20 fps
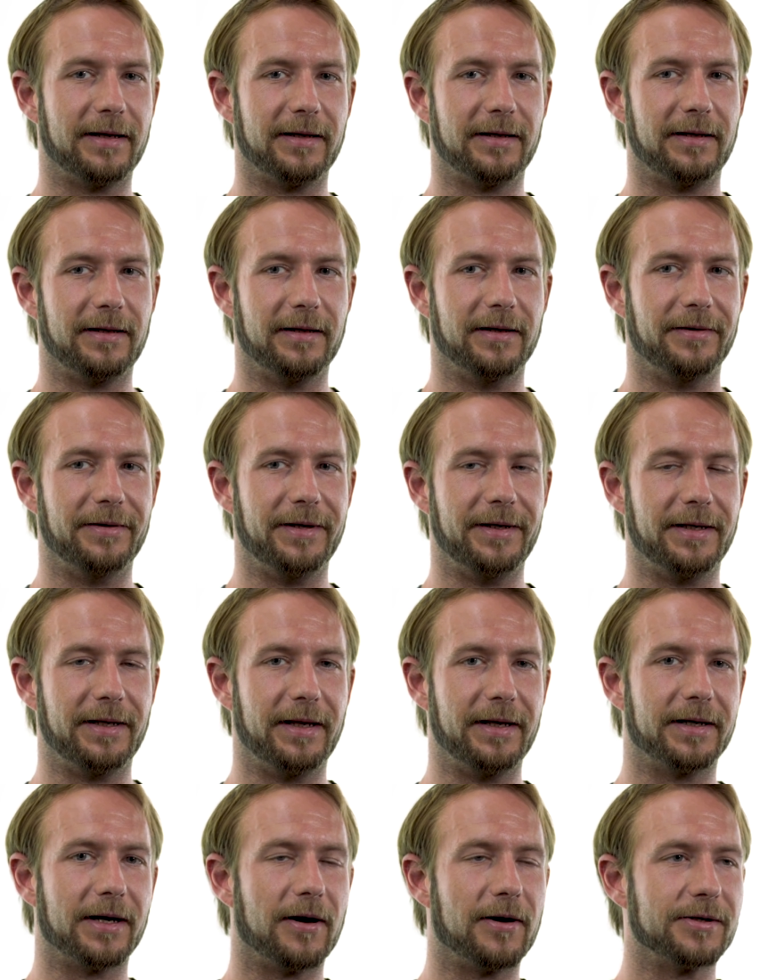you know, he,
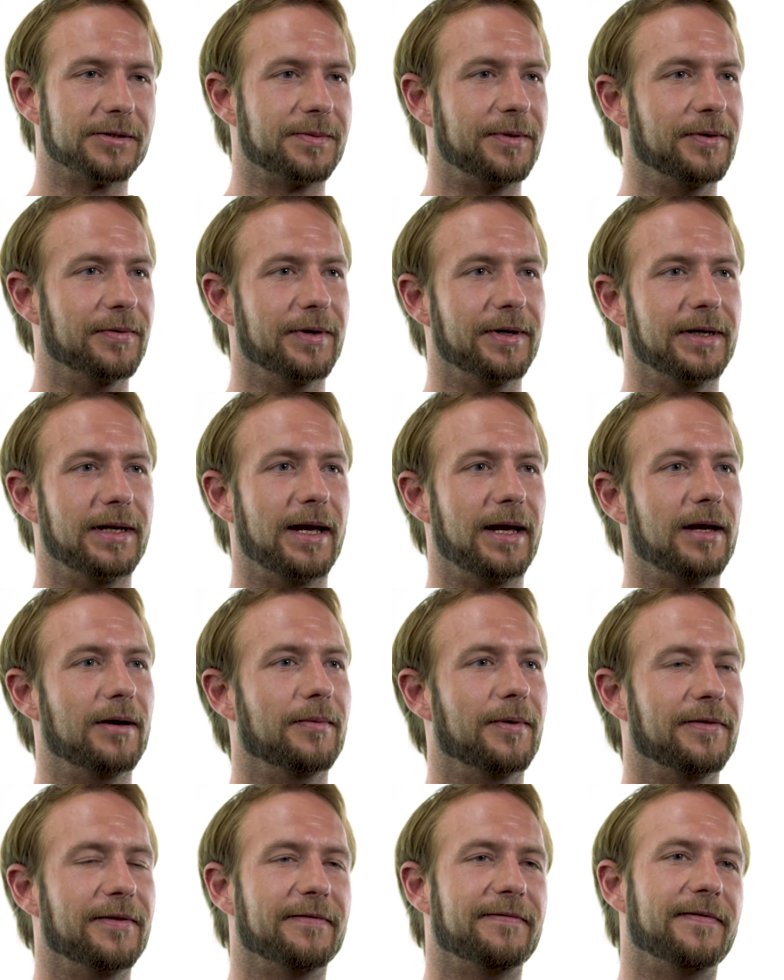he calls me one day, I'm
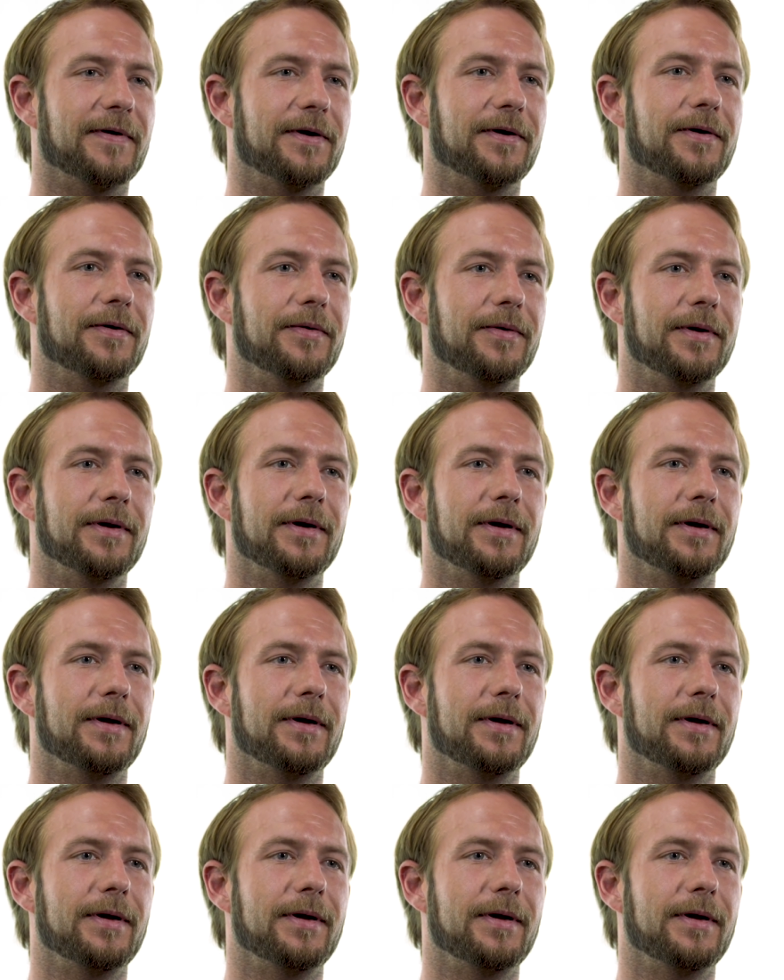on the phone,